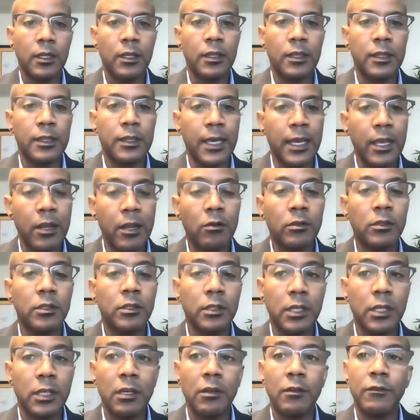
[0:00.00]
They are
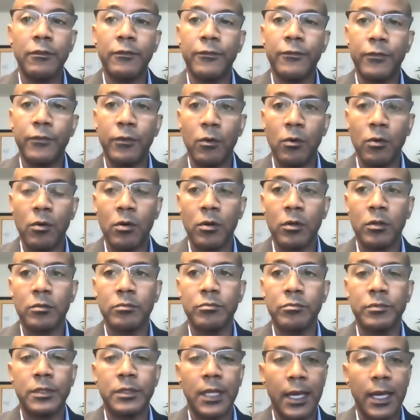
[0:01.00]
looking for
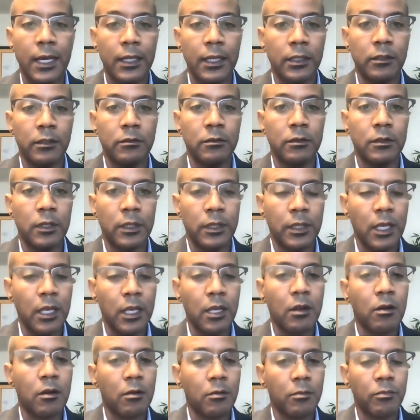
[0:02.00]
talent, and they
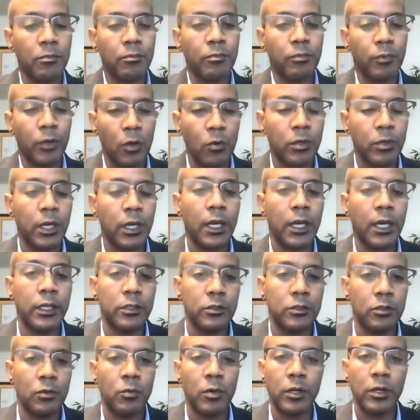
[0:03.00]
are
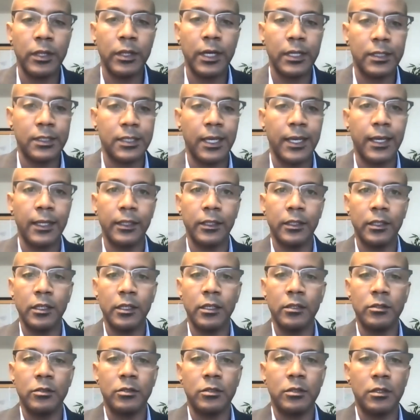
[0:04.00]
locating to where that talent
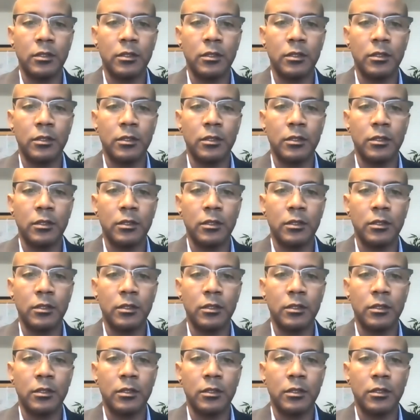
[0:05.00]
is.